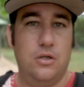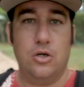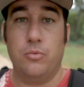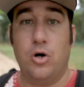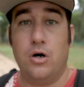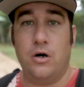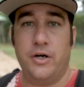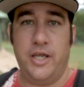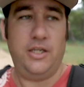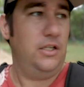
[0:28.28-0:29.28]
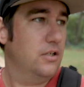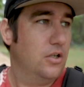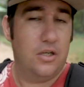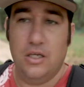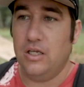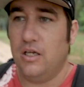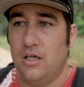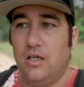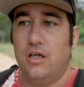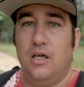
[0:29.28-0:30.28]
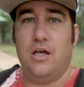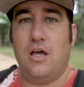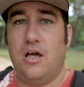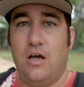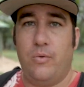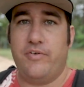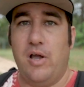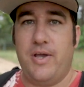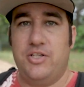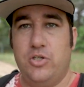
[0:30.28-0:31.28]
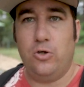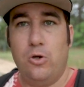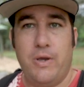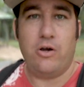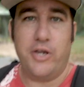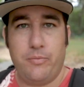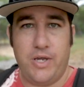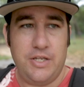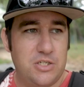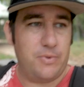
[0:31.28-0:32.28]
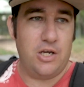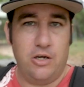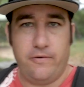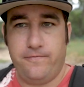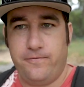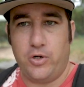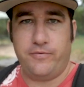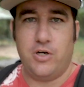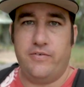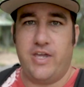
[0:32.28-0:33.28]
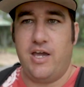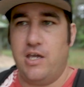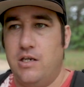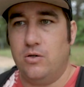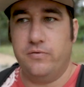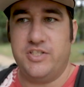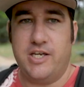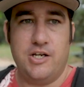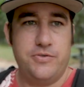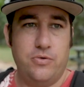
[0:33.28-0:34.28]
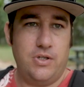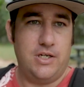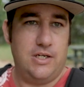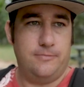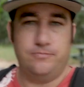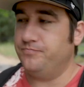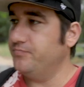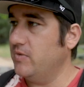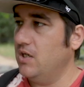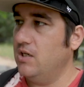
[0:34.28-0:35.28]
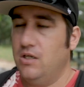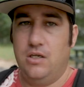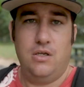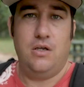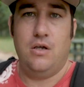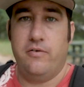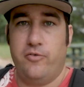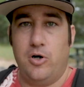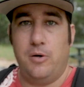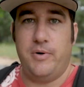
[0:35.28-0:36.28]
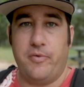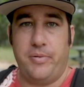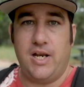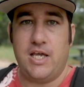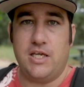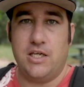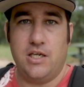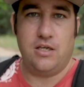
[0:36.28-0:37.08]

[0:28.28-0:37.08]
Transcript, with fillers: Good morning. Uh, we've come out to Balgal Beach, about 45k north of Townsville, um, for a bit of a play.